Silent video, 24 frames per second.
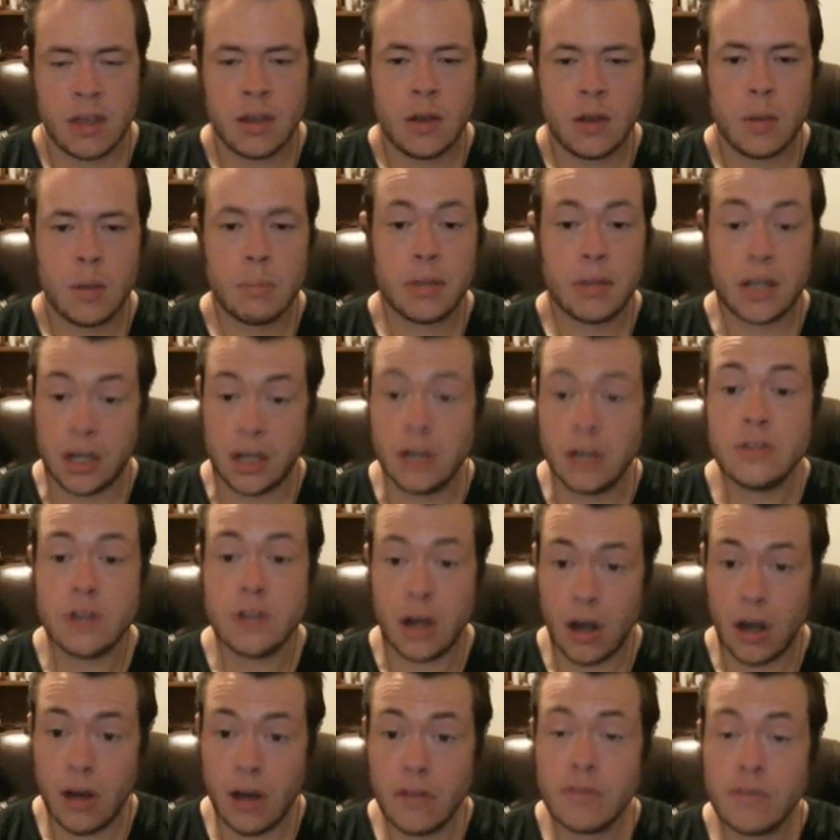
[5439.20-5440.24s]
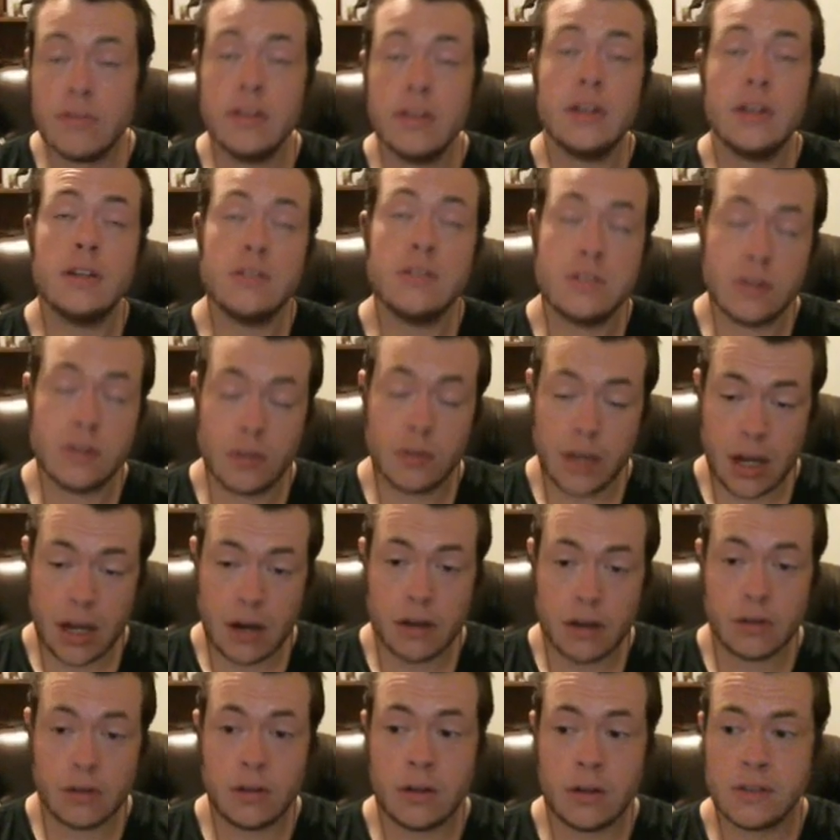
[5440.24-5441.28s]
because of the concealed
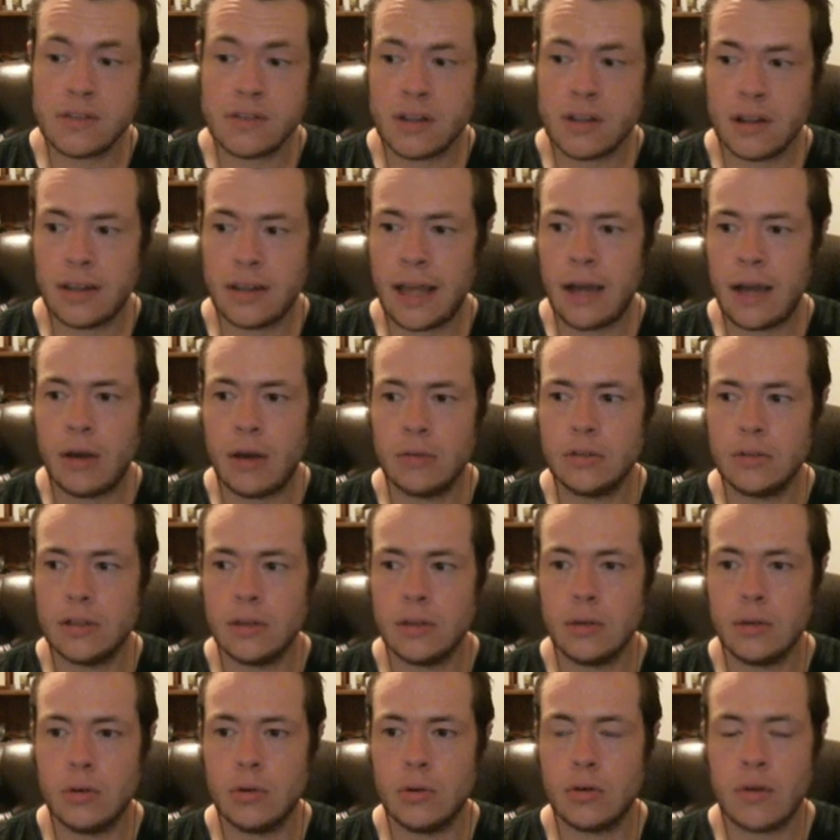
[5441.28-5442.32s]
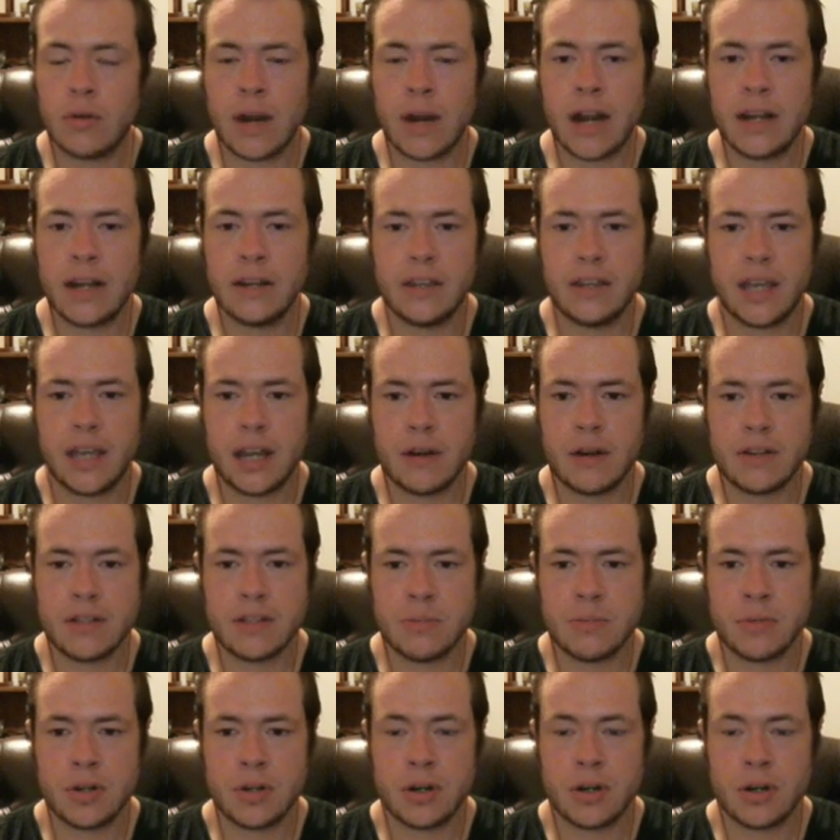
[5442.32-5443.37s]
carry laws that allow little old granny to carry
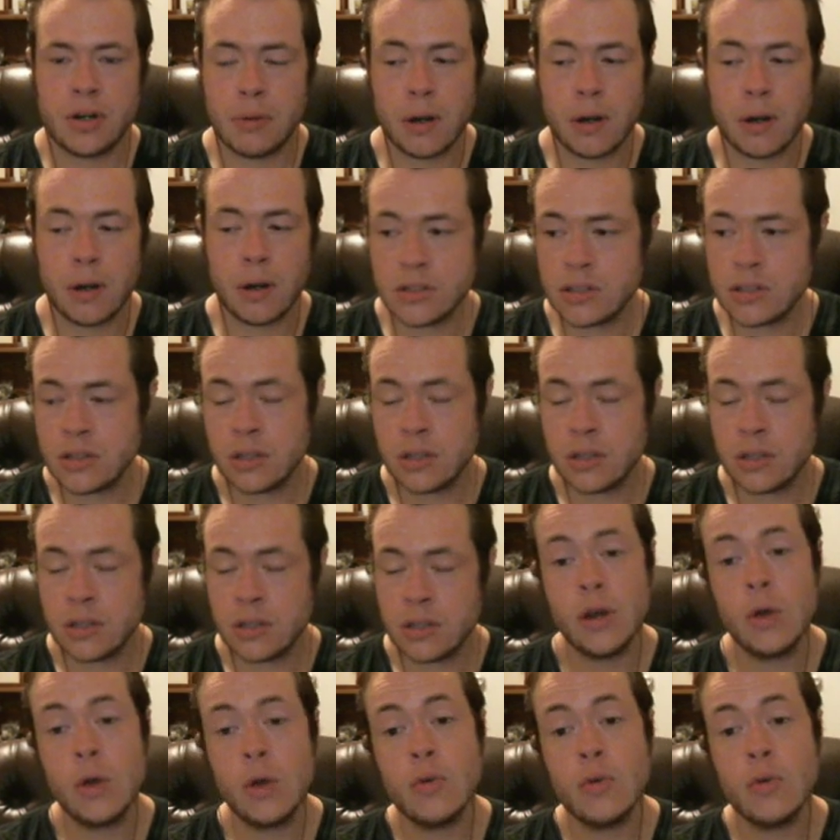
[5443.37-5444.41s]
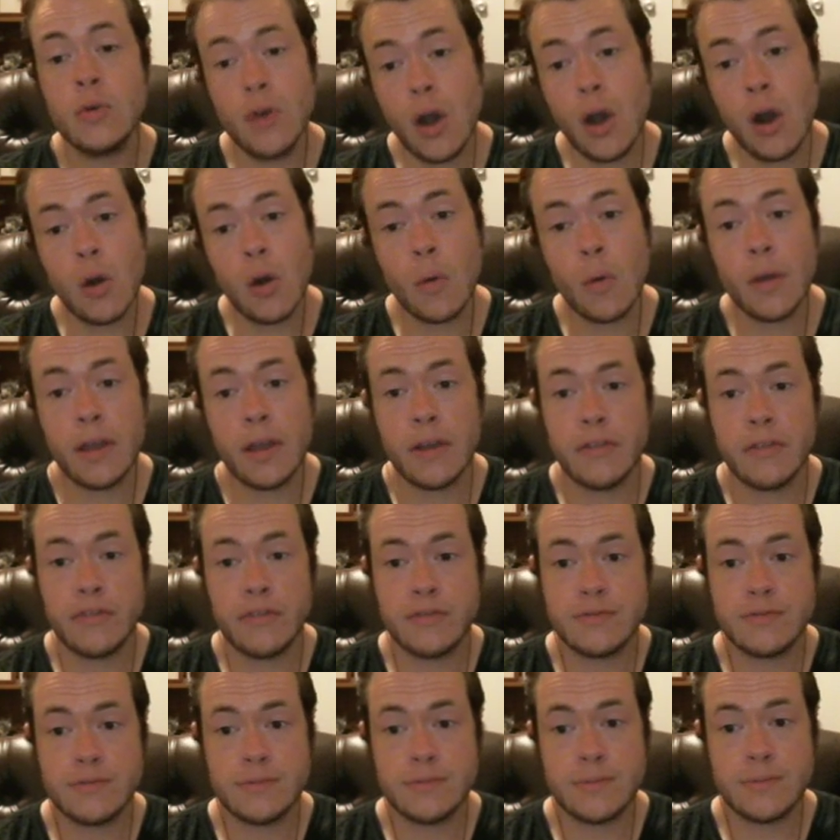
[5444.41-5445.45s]
something in her purse, you don't know
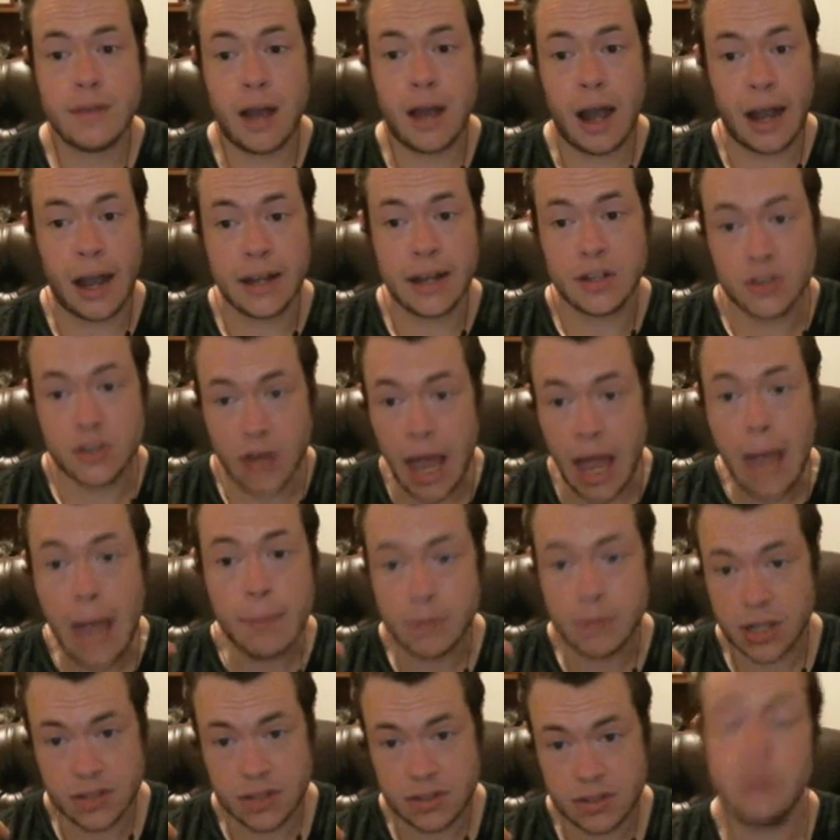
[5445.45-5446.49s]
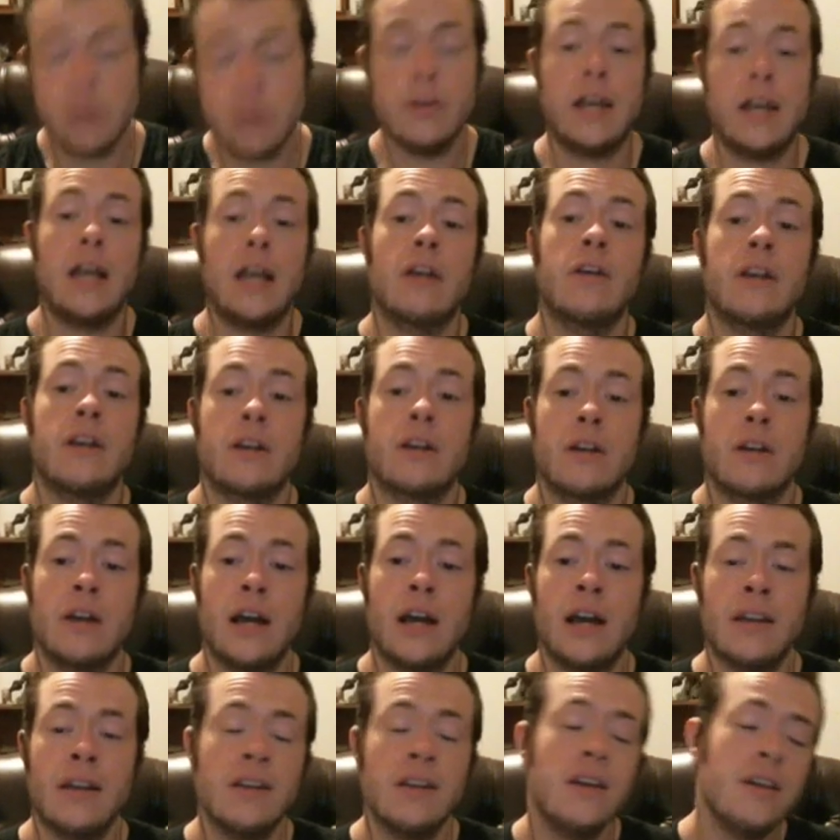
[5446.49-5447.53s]
if I am concealed carrying or
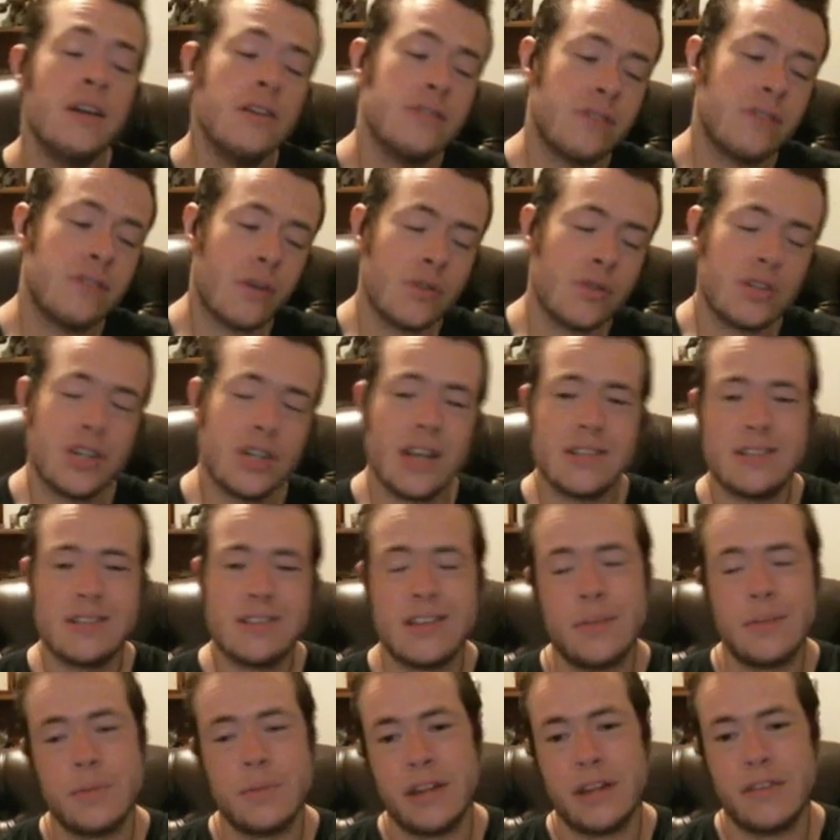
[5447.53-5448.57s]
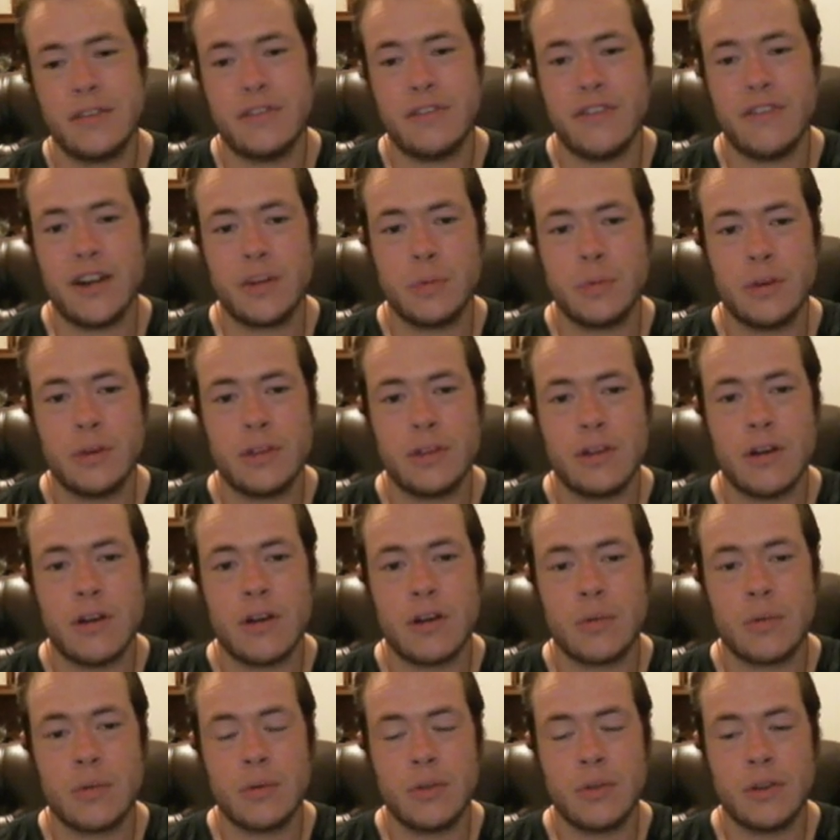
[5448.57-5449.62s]
not. So the chances that I'm going to get fucked with
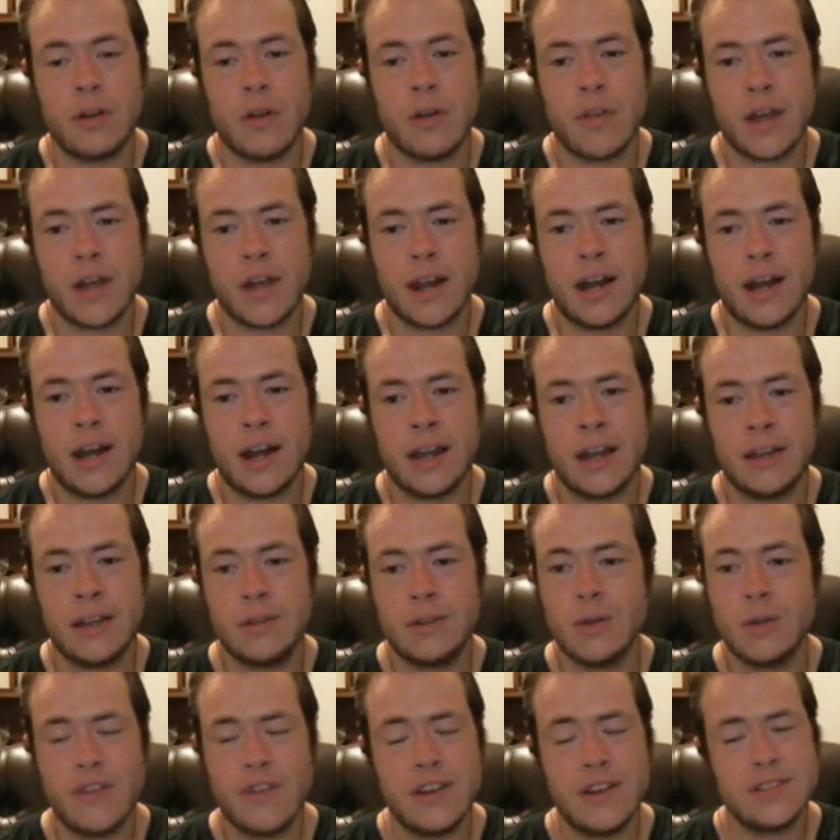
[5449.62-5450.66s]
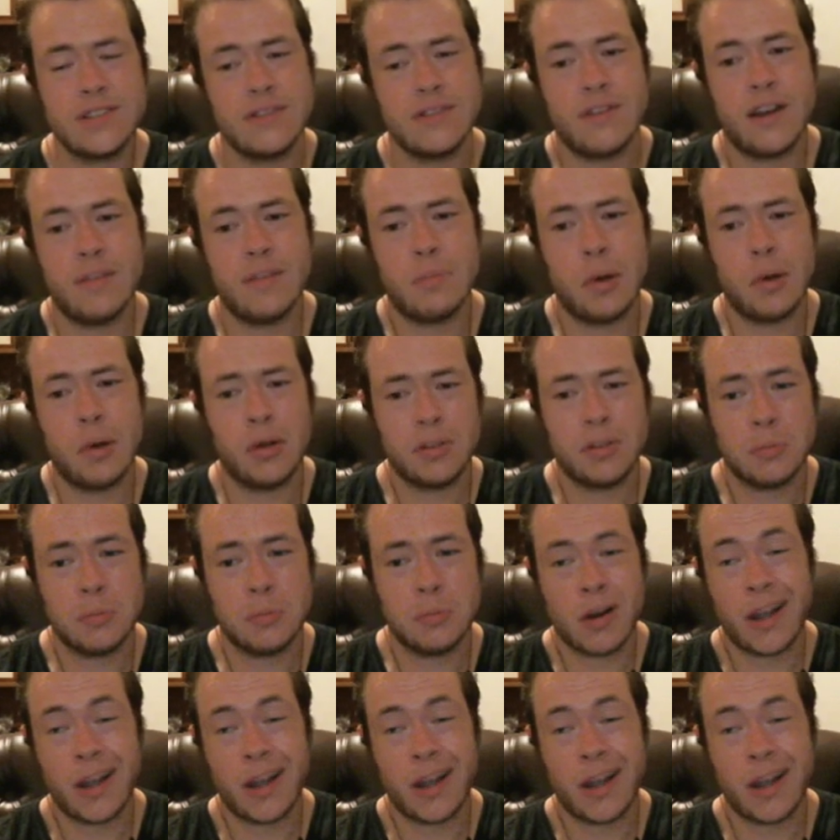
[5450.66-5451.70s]
aren't really all that high. Dude, if I survive
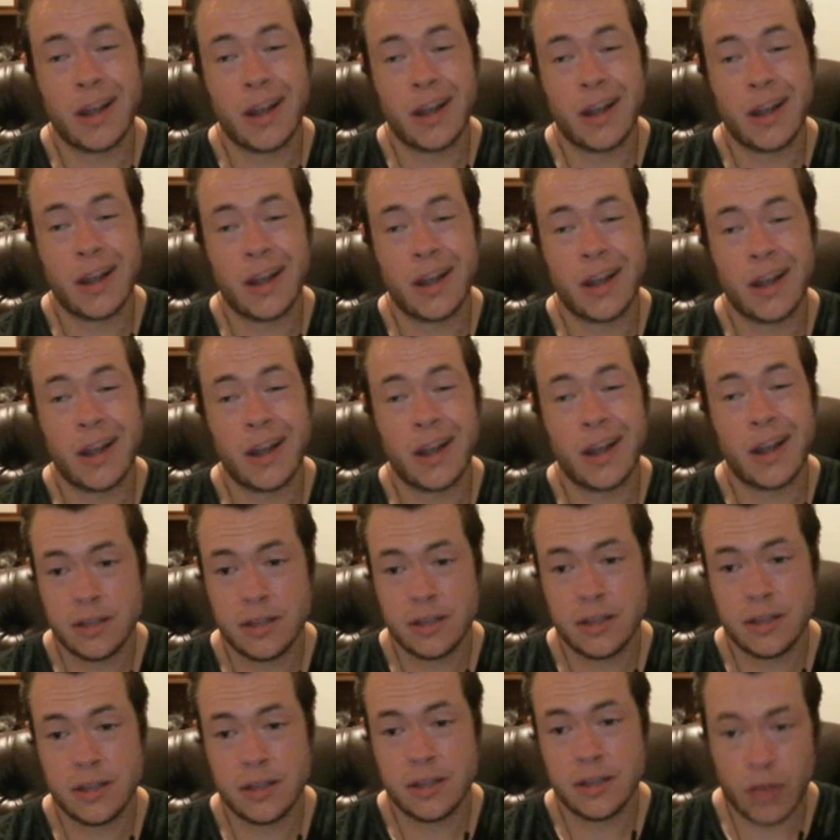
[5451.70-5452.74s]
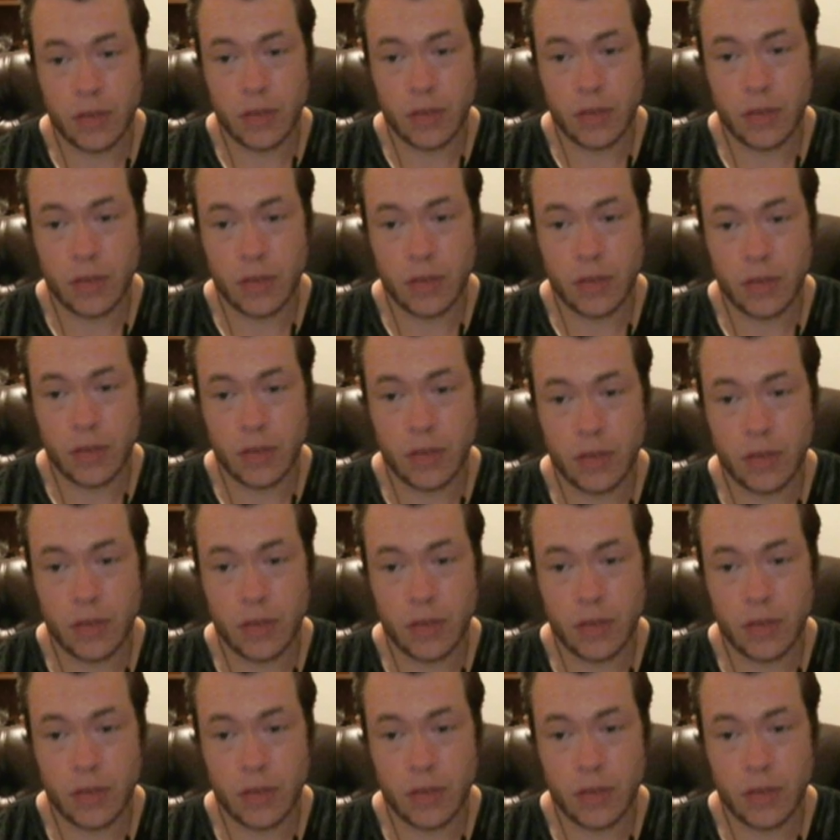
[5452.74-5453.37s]
Baltimore, I can survive this place without a gun.